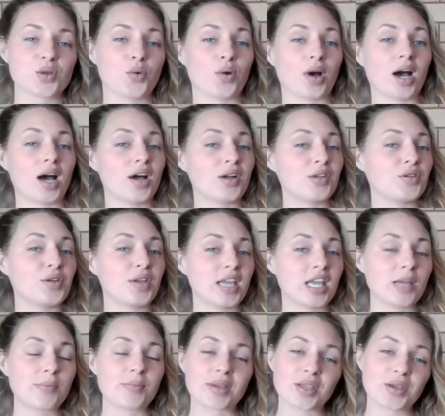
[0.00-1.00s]
or are you
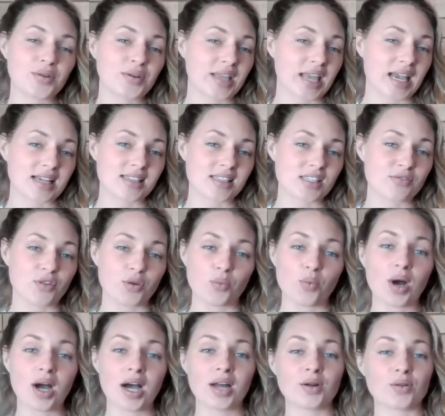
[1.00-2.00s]
keeping your guests for
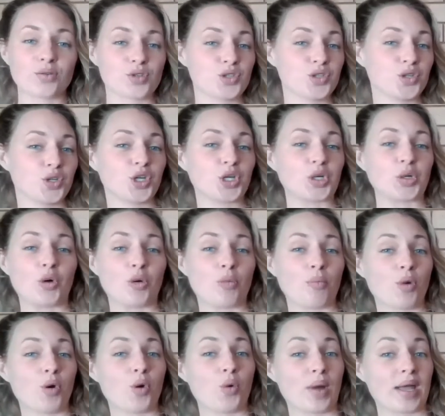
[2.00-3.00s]
1 or 2 or
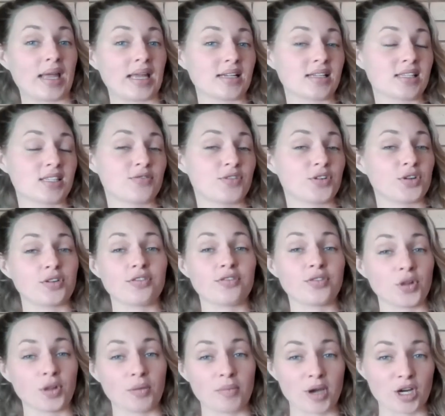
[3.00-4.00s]
more weeks for a
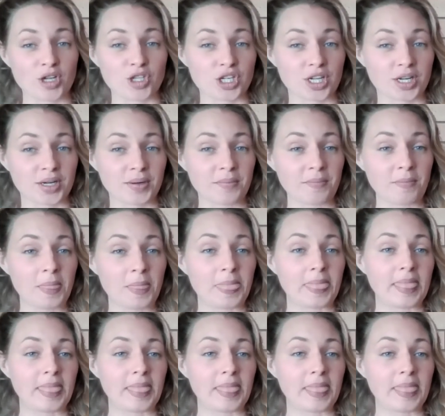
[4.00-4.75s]
full immersion?